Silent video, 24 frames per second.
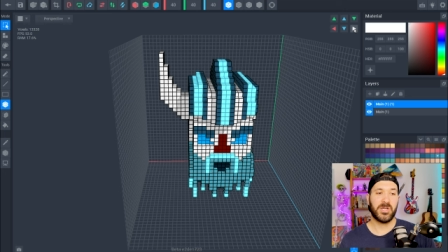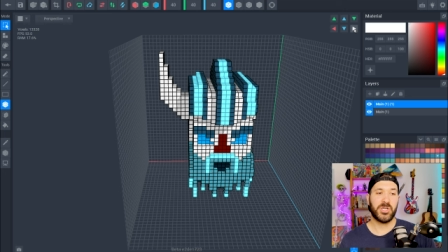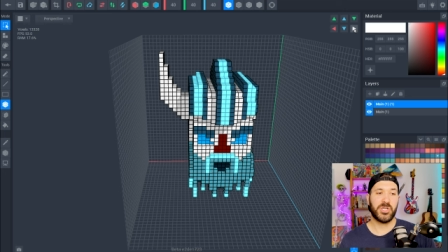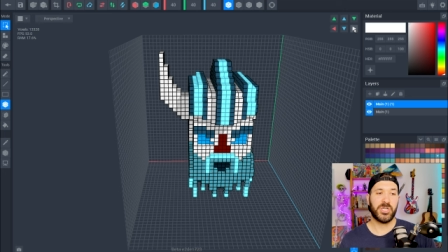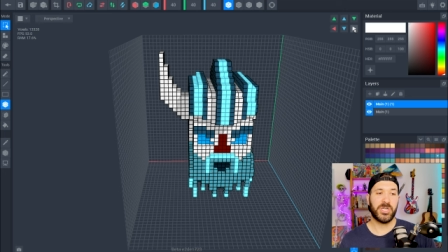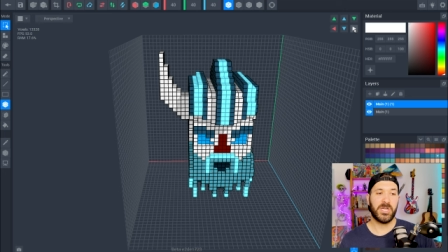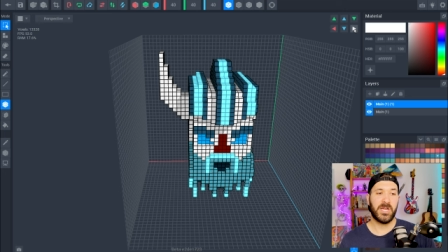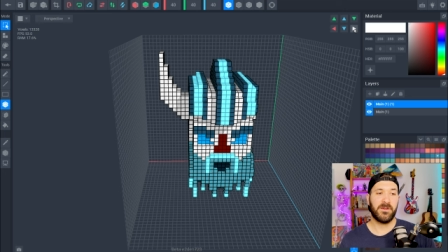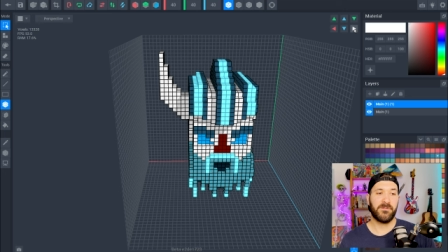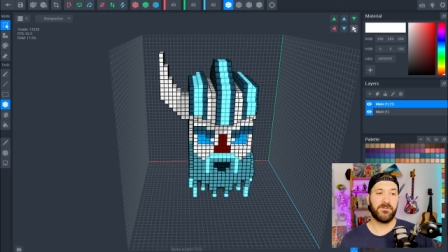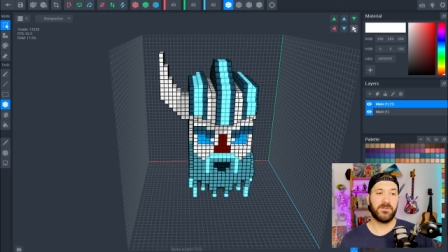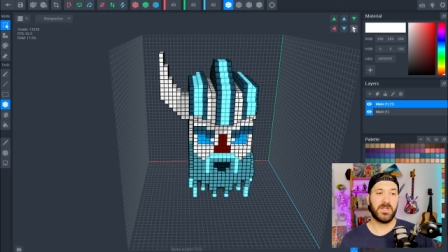I
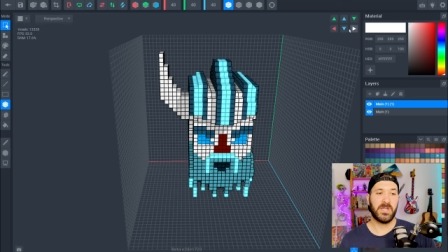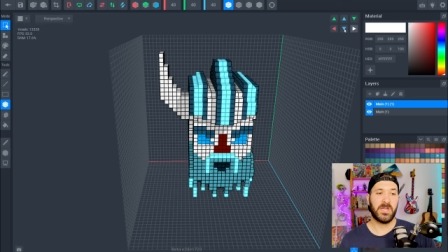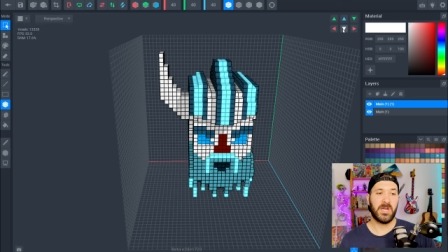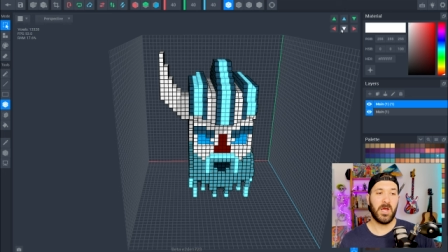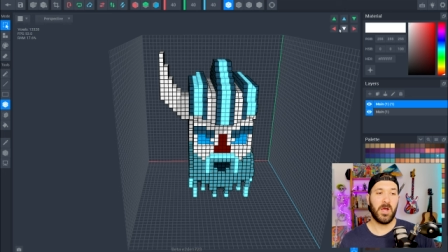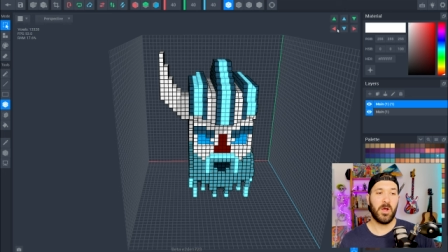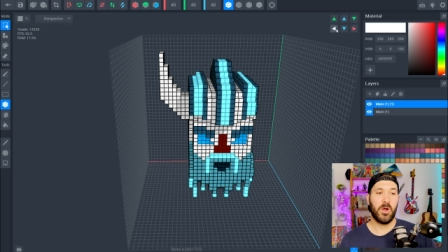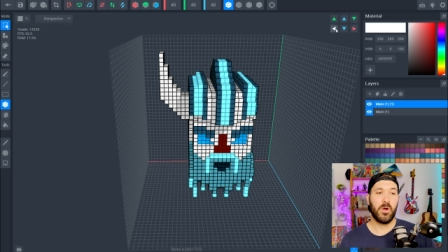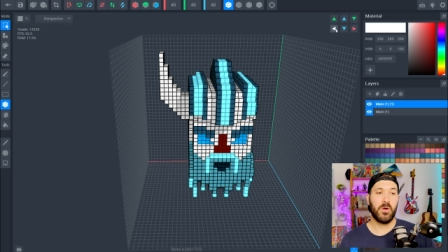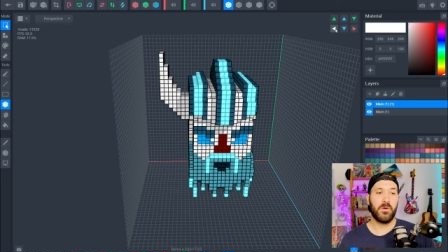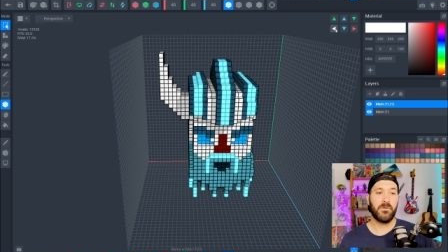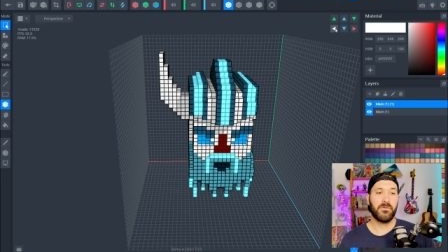shift it
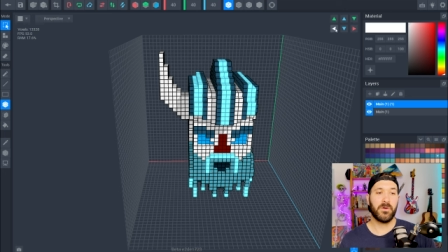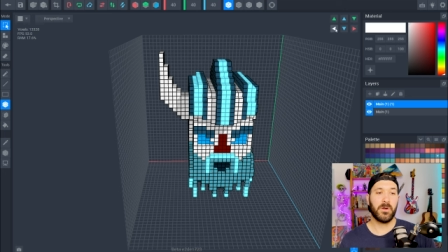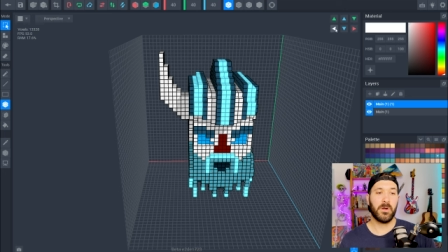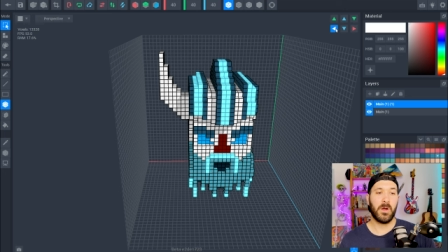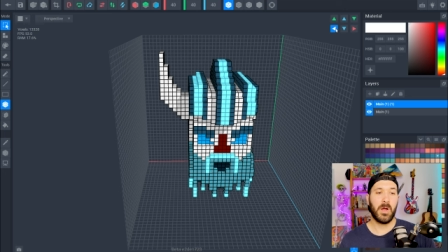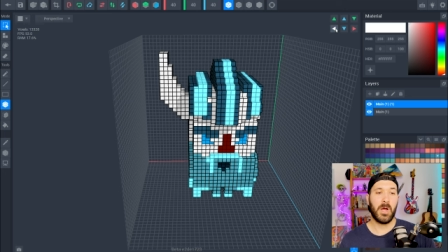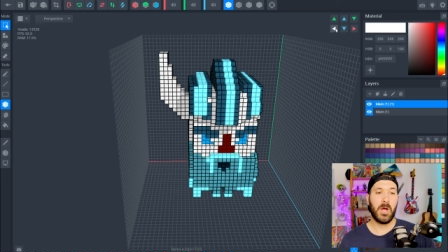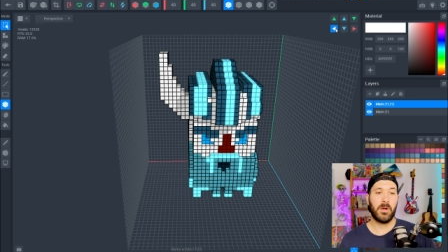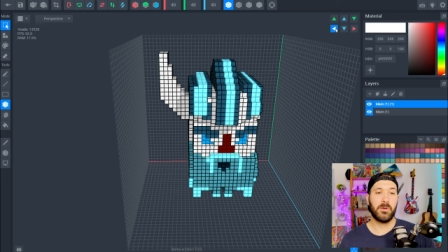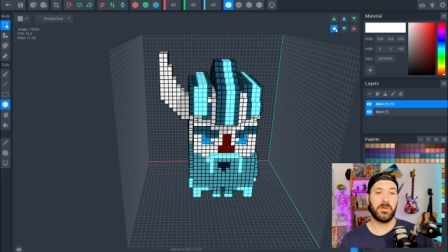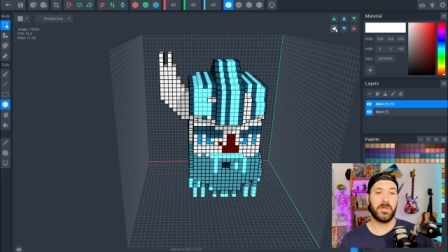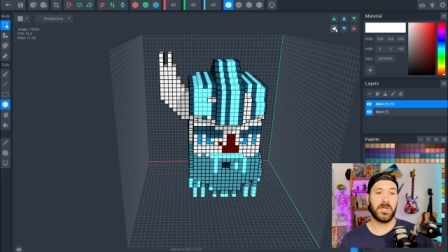over,
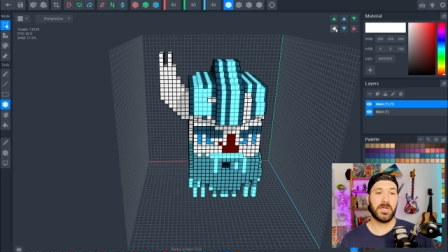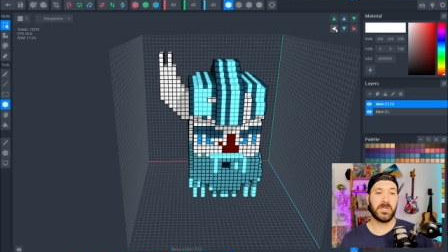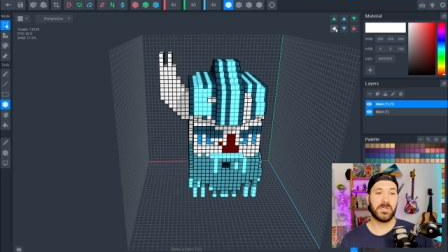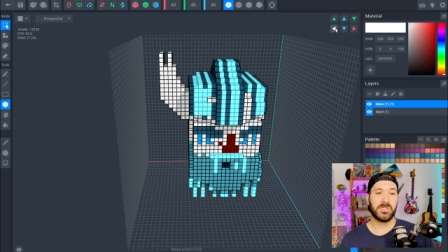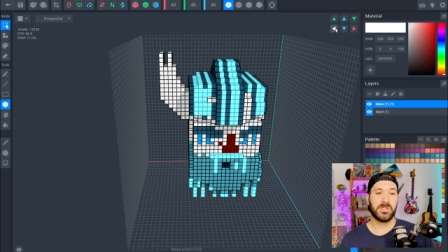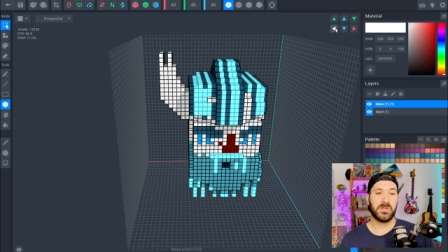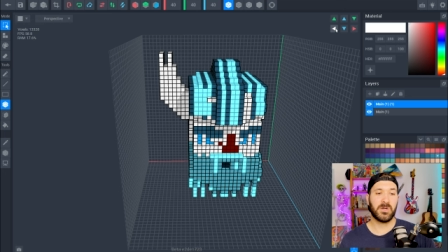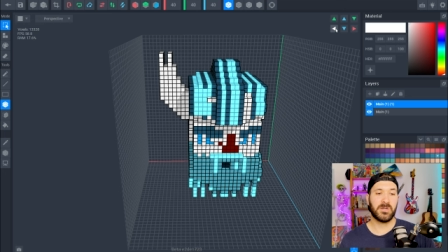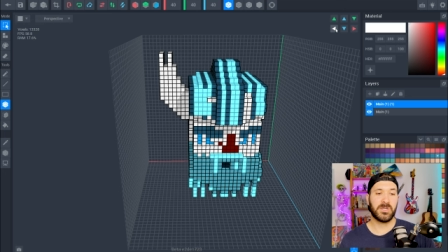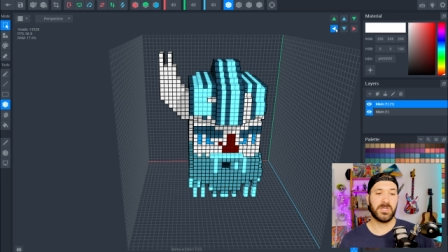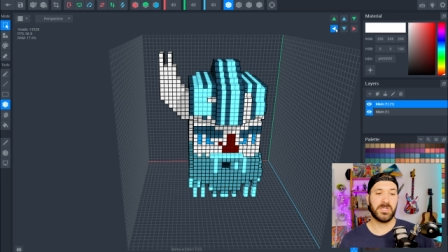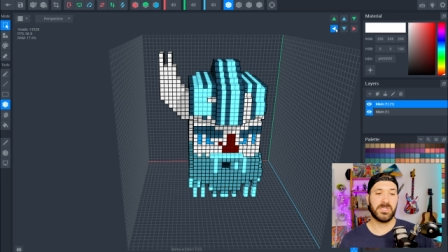oh, you can
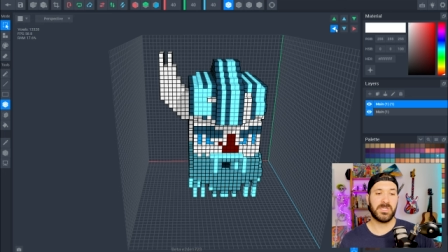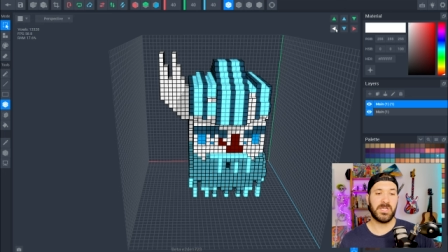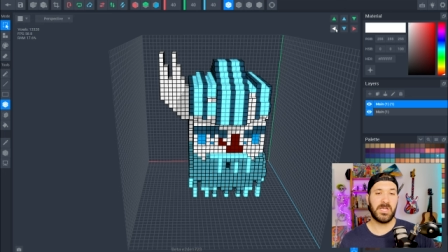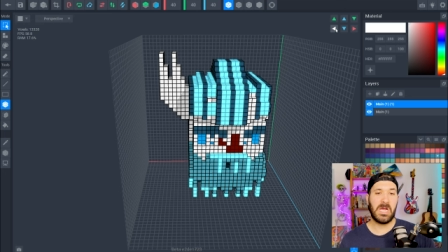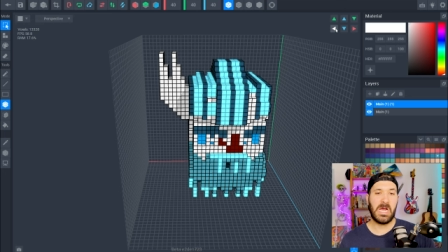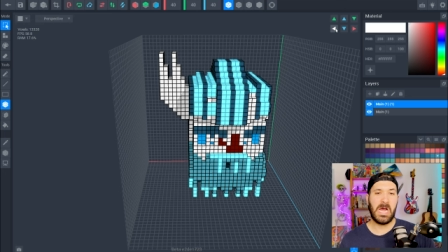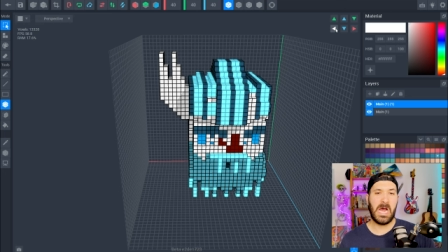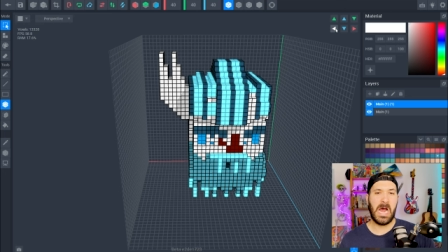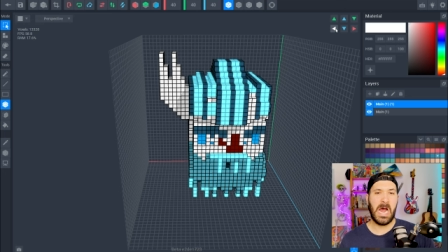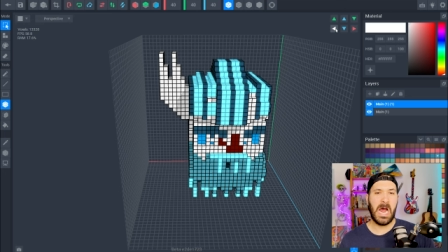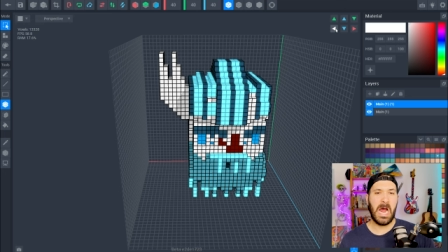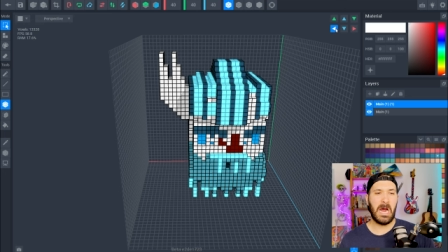start to see,
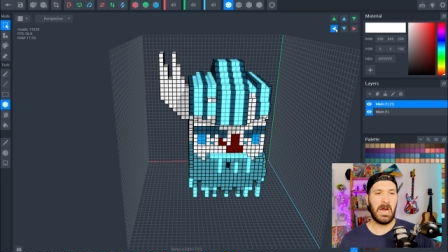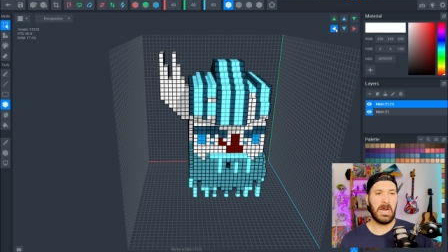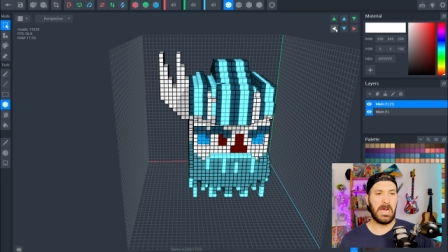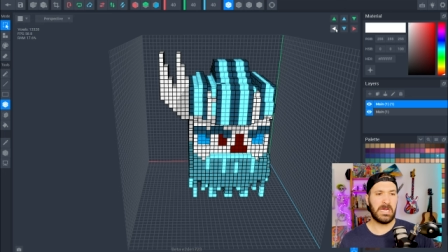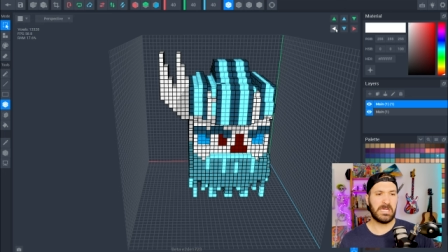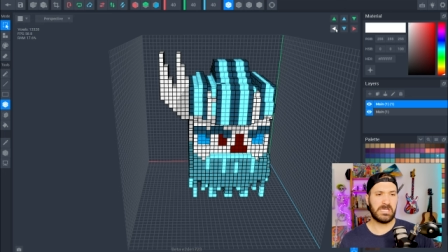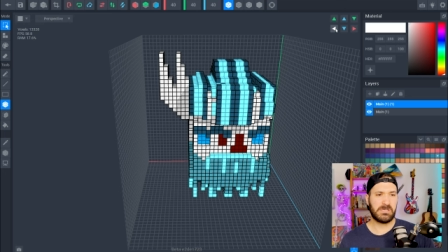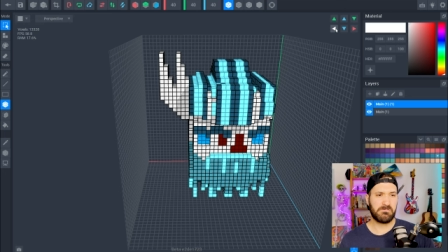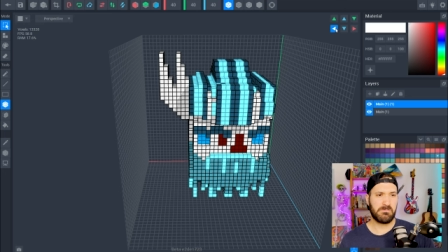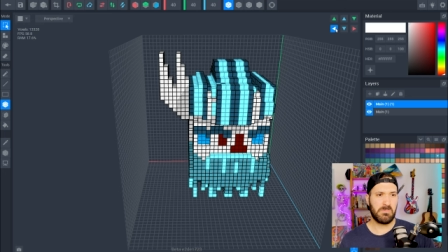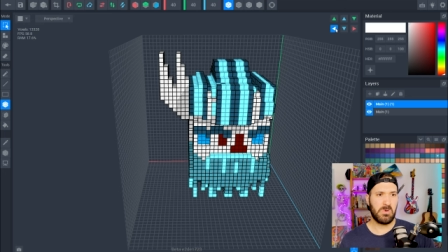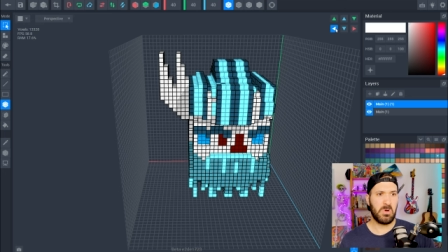oh,
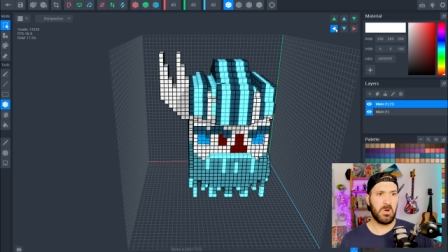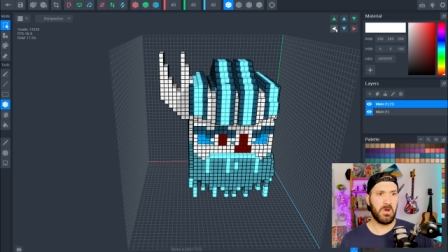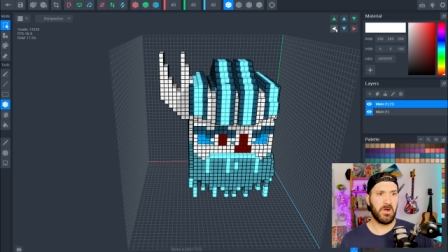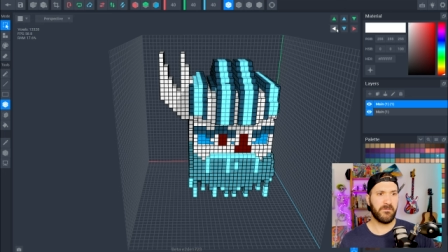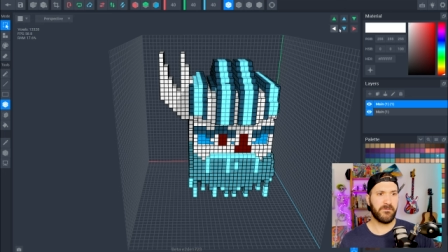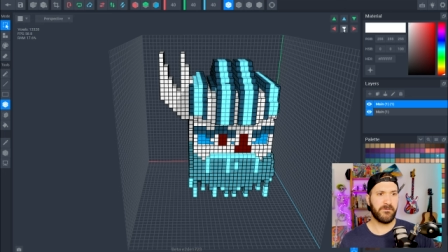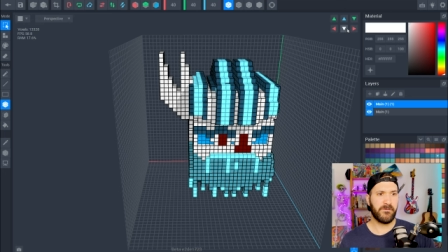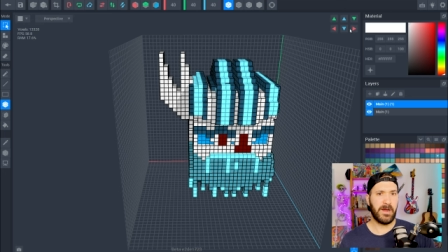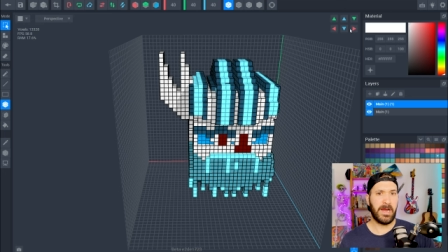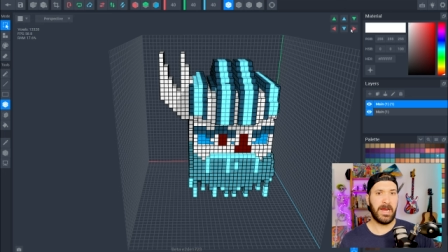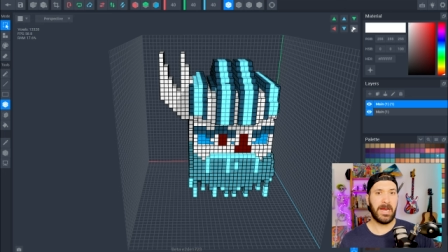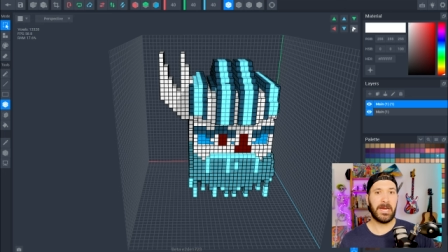he's
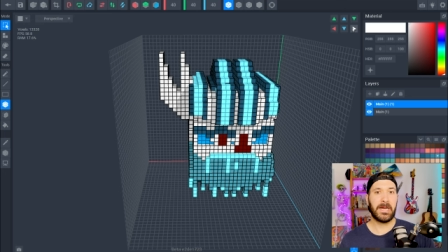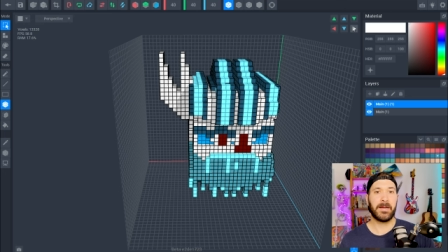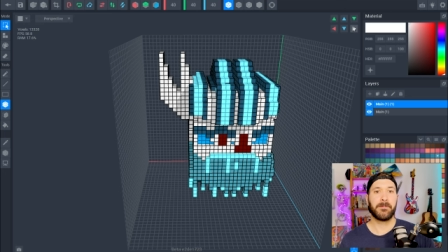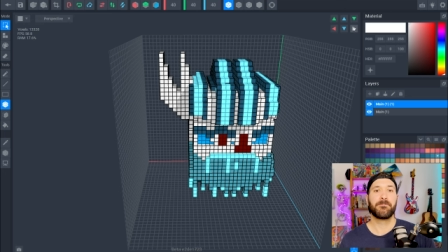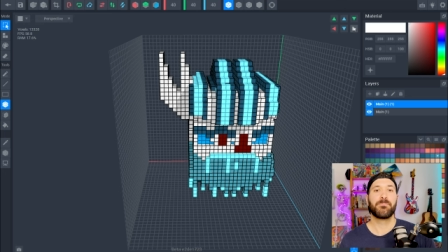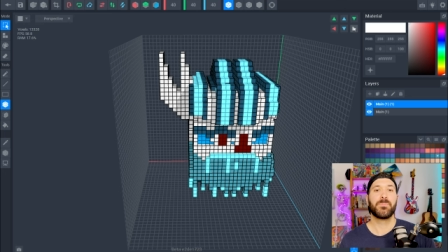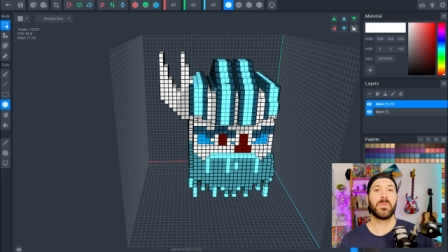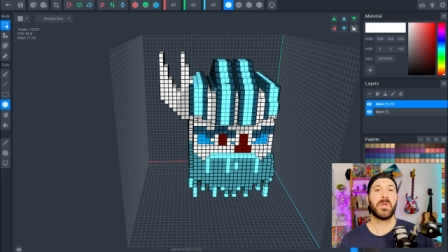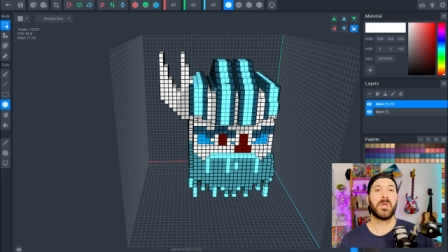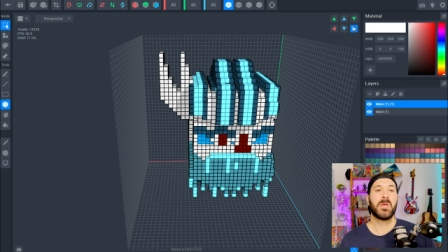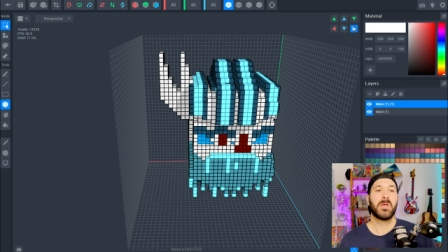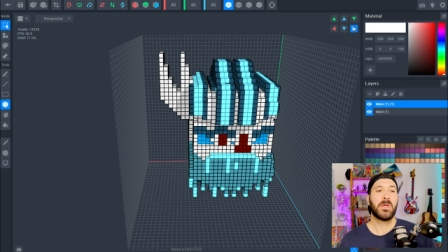morphing.